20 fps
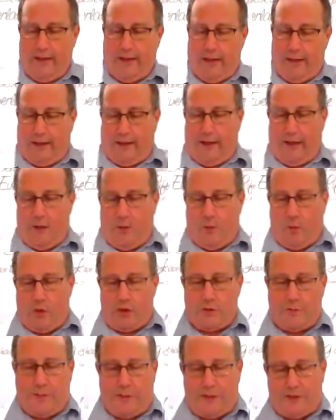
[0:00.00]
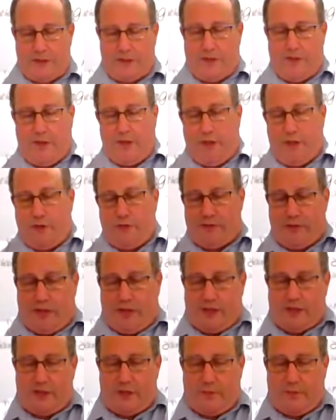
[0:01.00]
Again, Wiersbe said in the Old
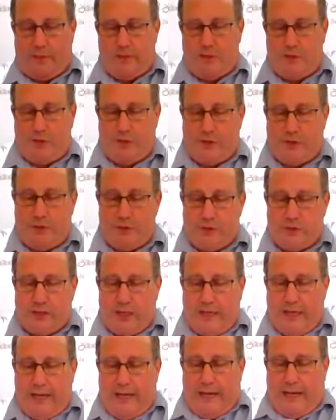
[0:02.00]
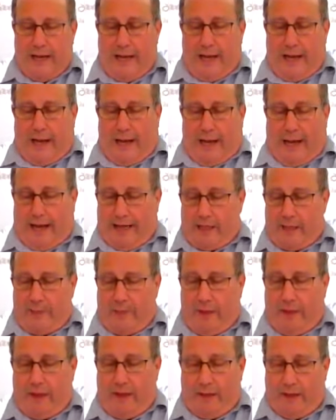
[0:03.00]
Testament, Jews had to
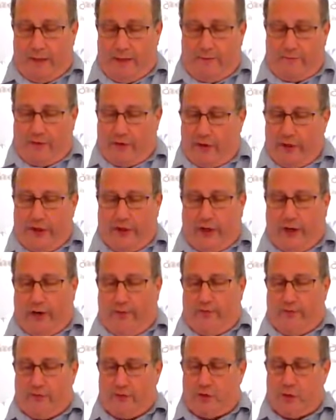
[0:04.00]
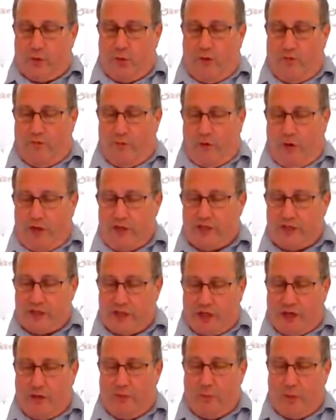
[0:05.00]
be very careful to avoid
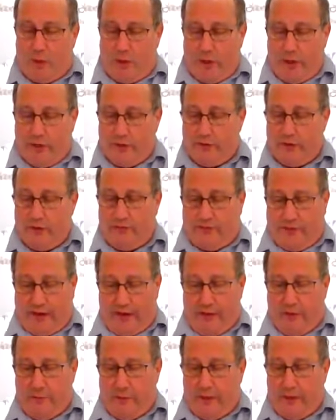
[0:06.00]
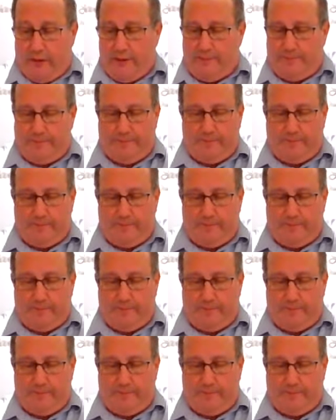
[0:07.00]
ceremonial defilement.